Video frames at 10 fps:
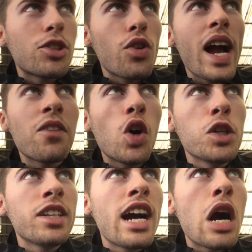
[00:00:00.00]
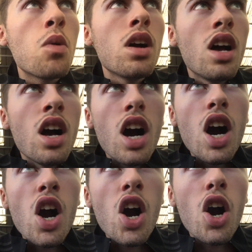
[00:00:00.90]
tram right now.
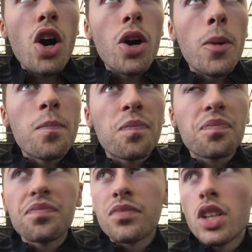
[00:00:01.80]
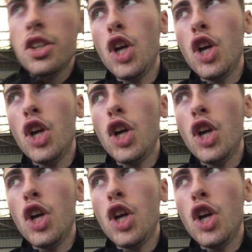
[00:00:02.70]
Uh, you know,